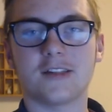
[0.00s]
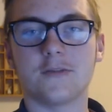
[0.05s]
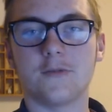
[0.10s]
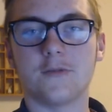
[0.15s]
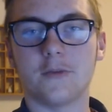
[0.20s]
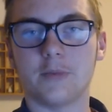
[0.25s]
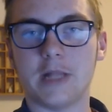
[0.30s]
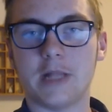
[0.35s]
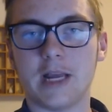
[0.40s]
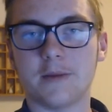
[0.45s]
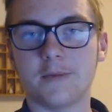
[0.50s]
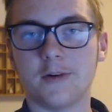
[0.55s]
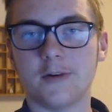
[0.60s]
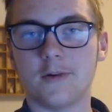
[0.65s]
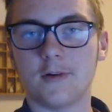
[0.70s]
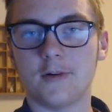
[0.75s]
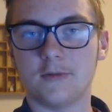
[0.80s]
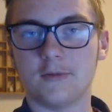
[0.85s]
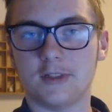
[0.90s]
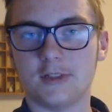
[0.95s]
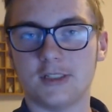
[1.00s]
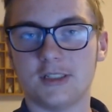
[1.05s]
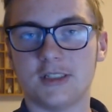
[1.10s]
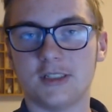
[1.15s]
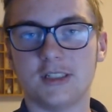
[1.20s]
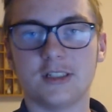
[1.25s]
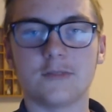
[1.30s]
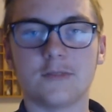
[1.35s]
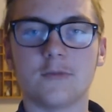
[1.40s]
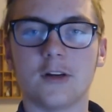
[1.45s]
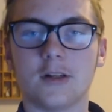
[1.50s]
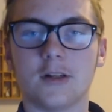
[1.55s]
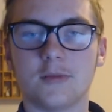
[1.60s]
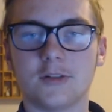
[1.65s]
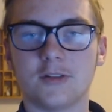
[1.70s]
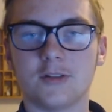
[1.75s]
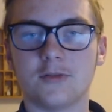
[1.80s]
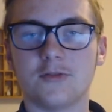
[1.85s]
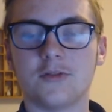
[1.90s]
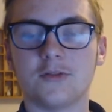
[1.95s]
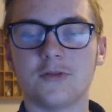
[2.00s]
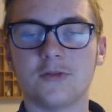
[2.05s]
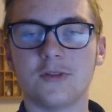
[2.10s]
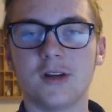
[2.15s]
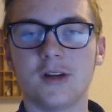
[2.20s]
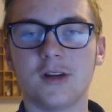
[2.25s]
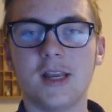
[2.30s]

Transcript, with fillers: for Black Mirror, which is season one, episode two,